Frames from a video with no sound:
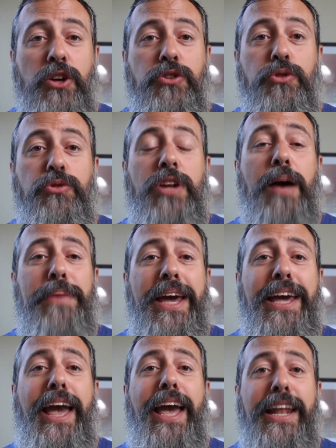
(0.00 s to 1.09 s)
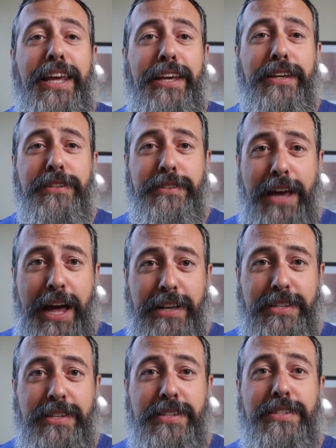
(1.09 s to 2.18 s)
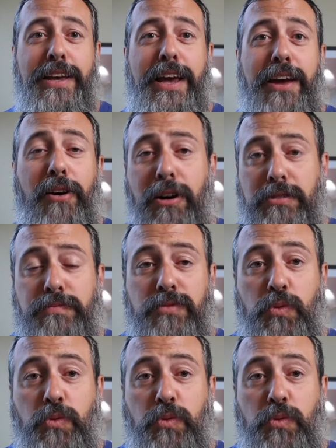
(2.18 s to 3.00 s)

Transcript: you do not pay any taxes at all.